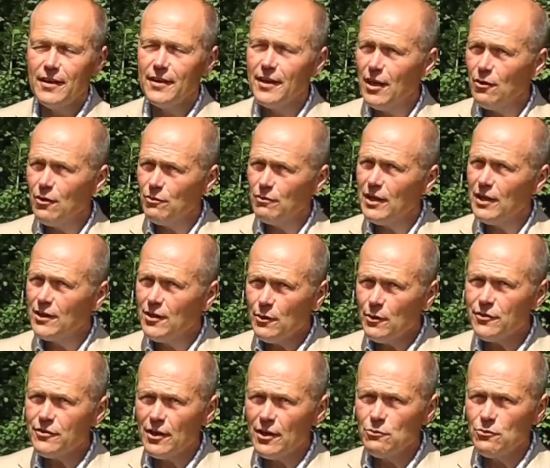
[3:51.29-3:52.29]
Now, I know
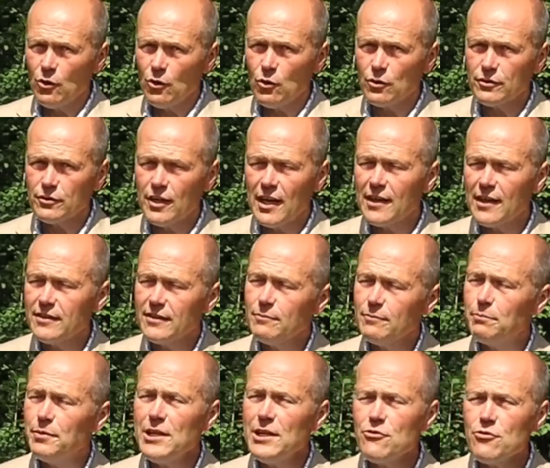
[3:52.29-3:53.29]
it sounds odd, and
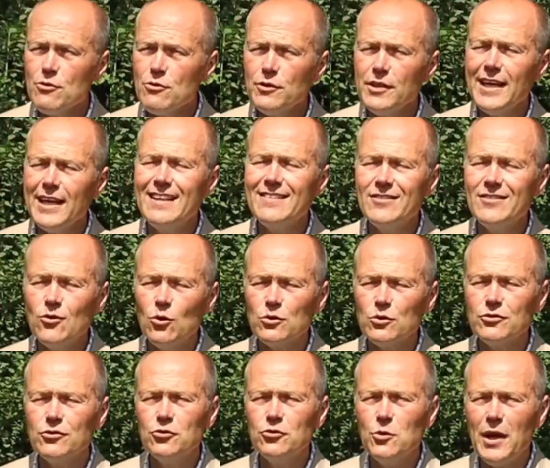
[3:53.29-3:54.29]
beetroot is
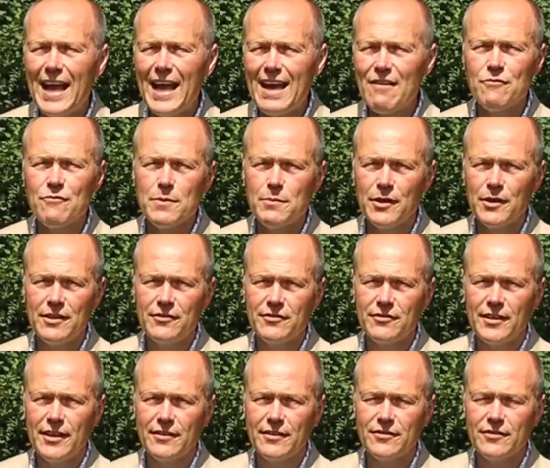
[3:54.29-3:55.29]
not to everybody's
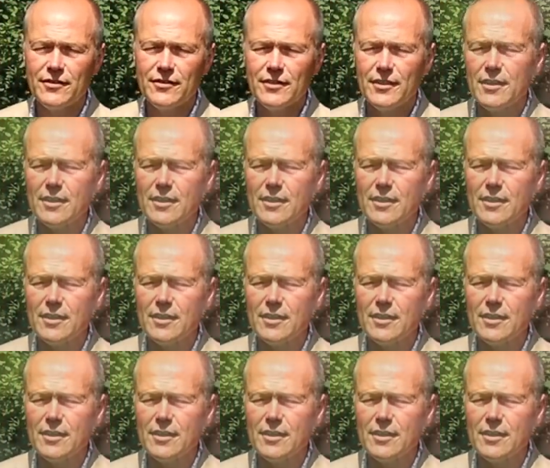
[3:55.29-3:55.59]
taste